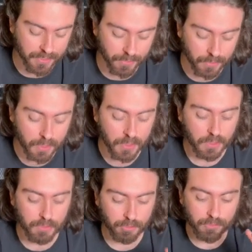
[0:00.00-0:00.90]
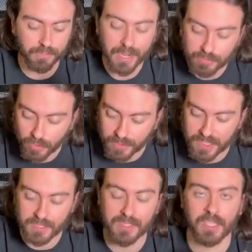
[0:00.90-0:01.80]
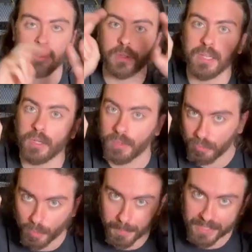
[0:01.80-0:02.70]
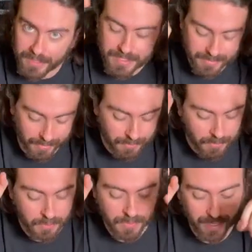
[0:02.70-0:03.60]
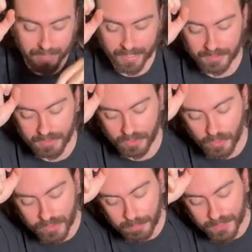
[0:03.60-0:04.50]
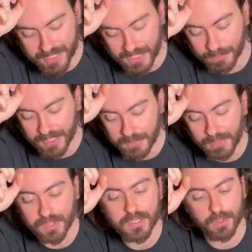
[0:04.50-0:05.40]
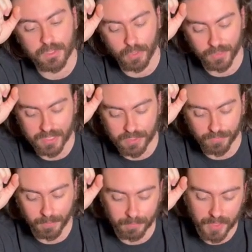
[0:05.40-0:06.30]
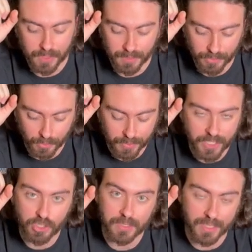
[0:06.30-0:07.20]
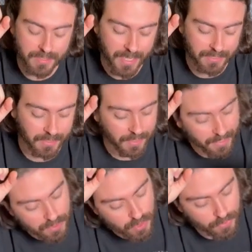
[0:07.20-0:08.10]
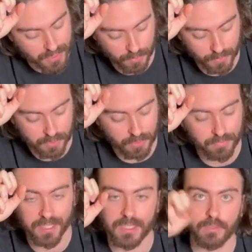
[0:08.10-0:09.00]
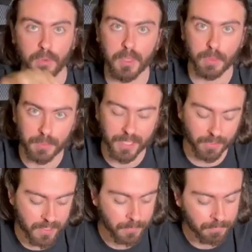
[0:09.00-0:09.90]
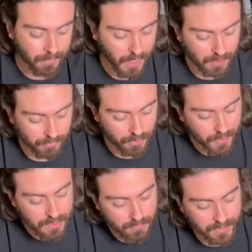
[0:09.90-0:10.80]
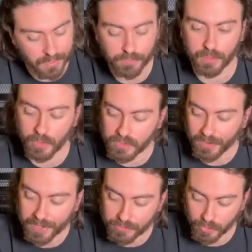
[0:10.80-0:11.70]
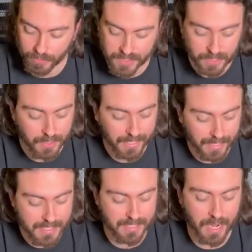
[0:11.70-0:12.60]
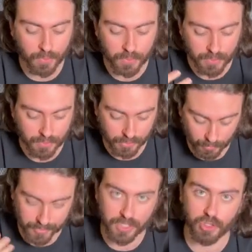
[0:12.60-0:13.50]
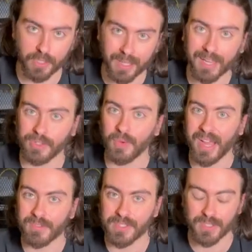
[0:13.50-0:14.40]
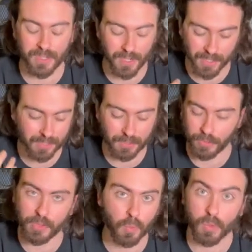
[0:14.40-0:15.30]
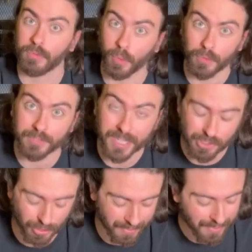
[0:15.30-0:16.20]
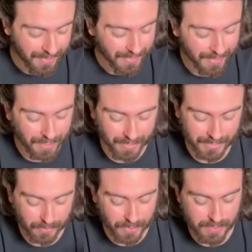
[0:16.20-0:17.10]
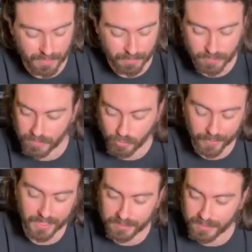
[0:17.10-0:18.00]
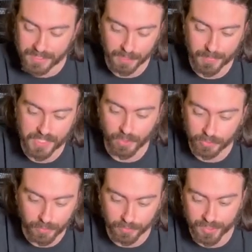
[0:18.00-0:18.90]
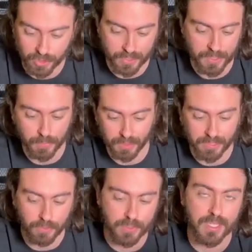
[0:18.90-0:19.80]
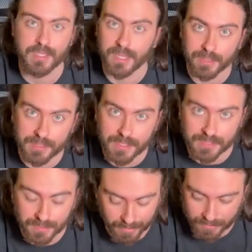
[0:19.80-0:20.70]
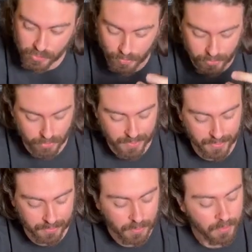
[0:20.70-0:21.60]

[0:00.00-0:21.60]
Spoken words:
here. For 5 turns, it's essentially in a rebellious state, and you can place as many military tokens from your nation that attacked it into this one to defend it from other players. And if you can defend it for those 5 turns, it is now your nation, and you have a 3rd or 4th nation. And you can treat it the same as all your other nations and put leaders and scientists and structures in it.